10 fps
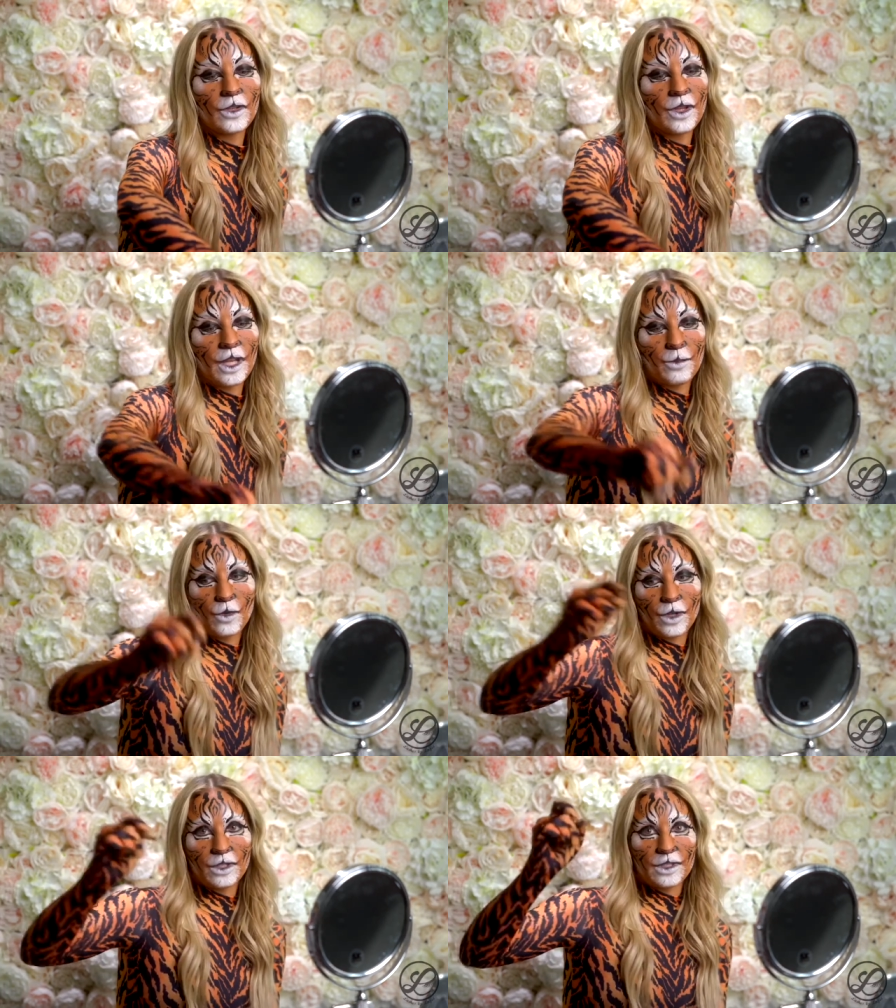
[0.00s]
So then I'm
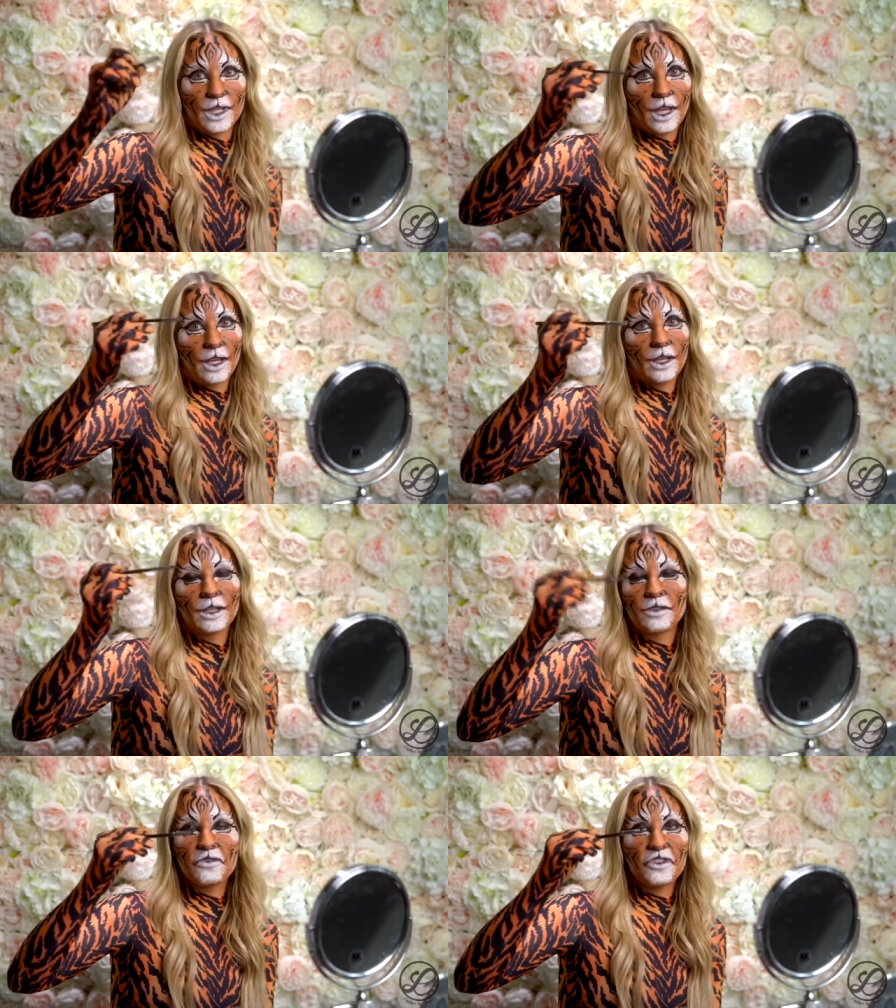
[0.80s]
going to take
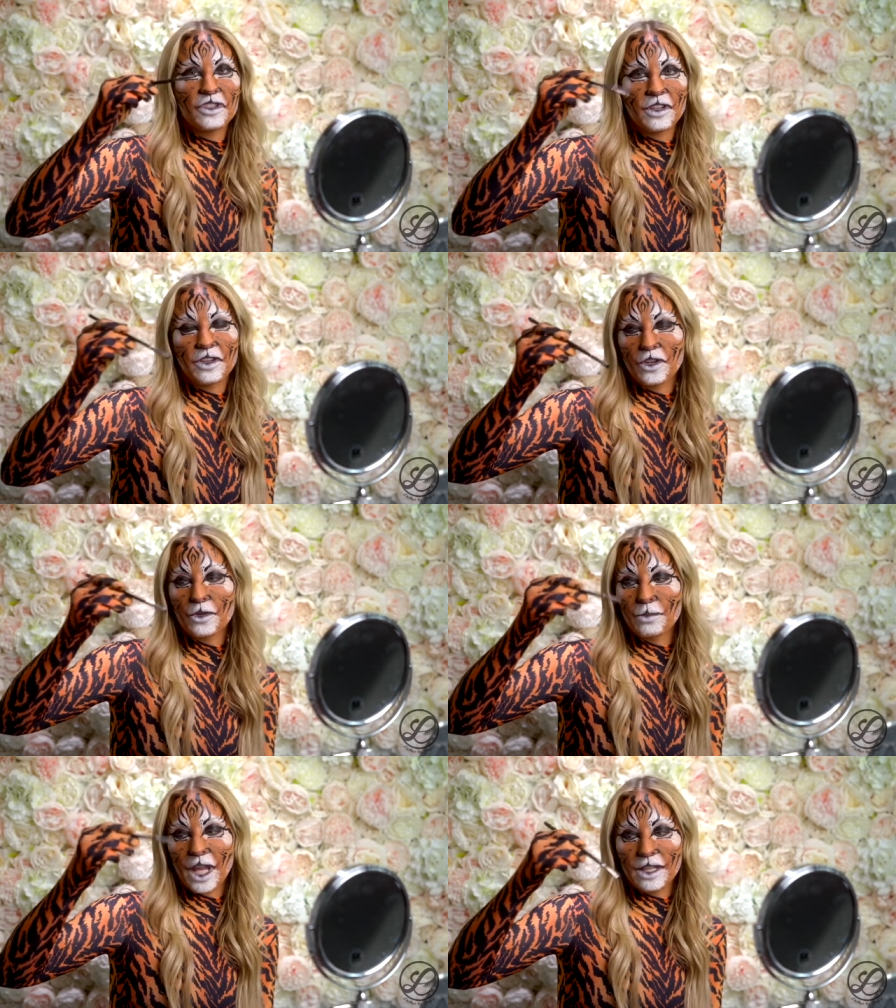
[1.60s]
just a
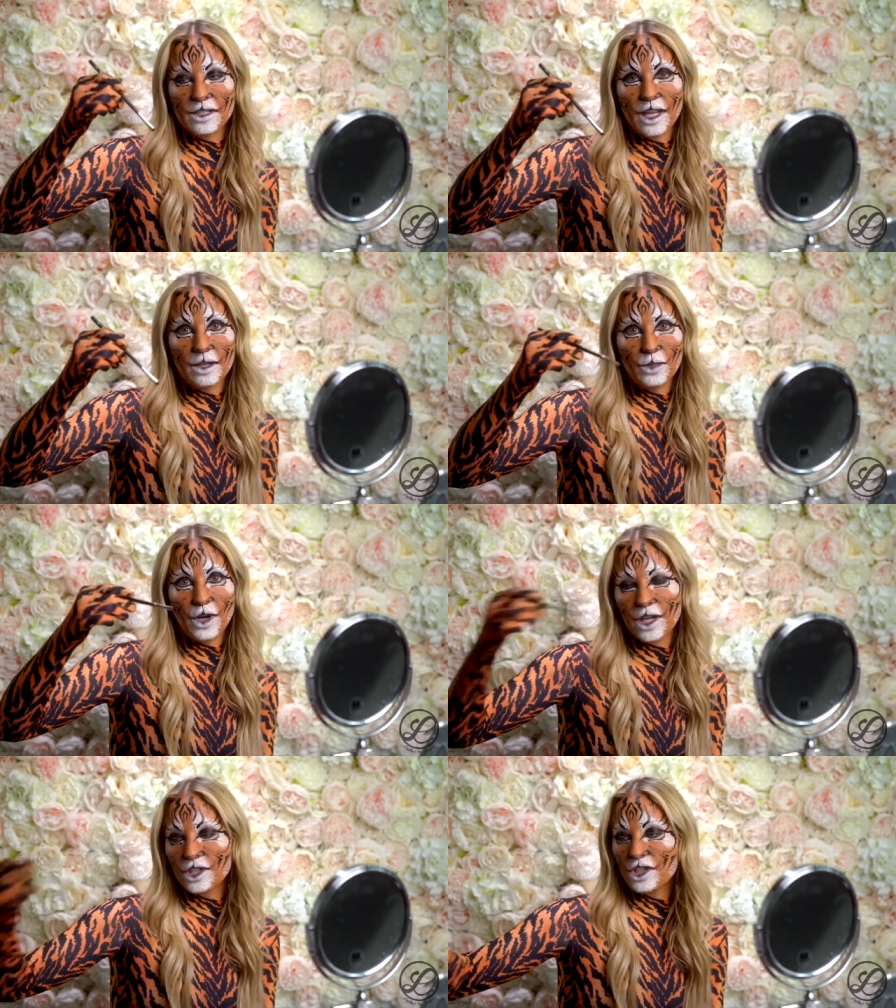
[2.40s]
little blending
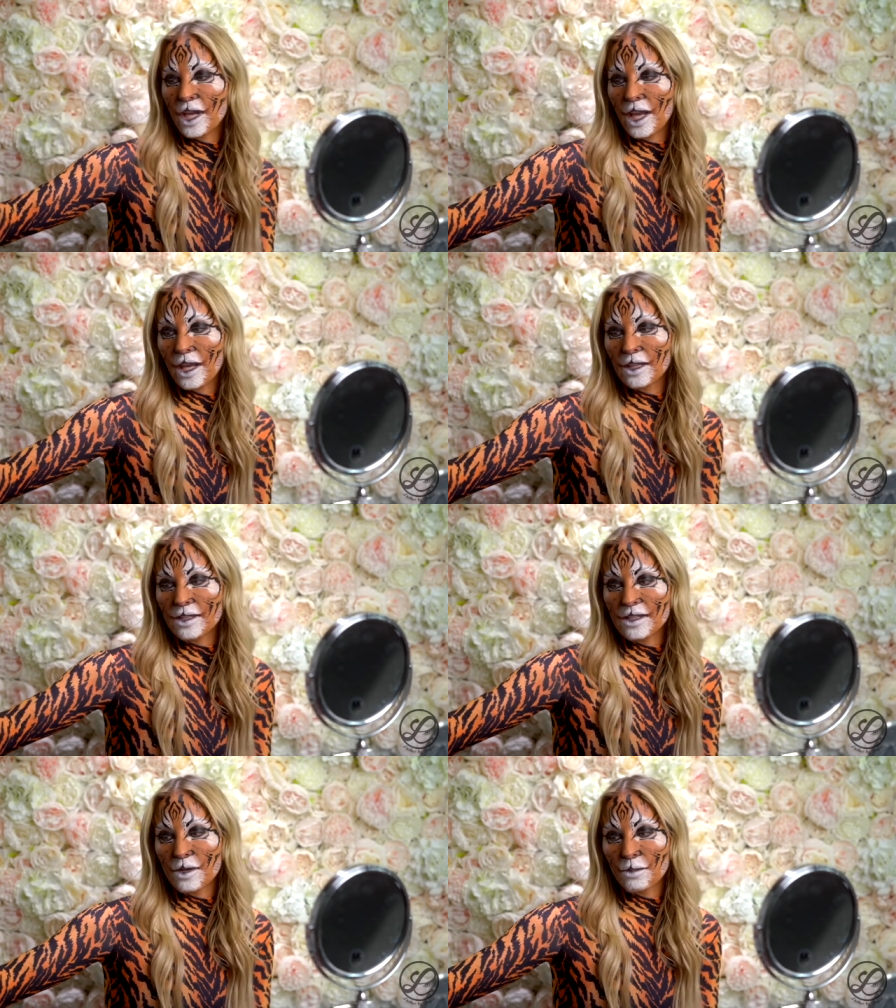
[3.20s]
brush and
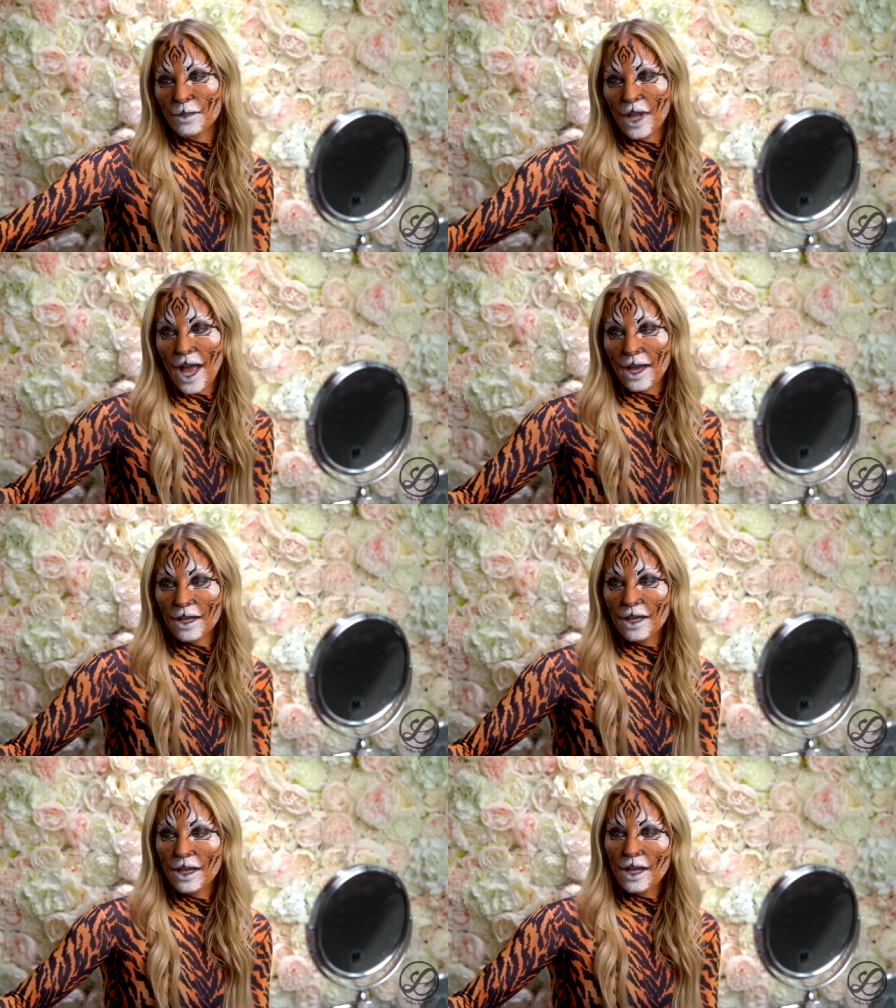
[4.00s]
some black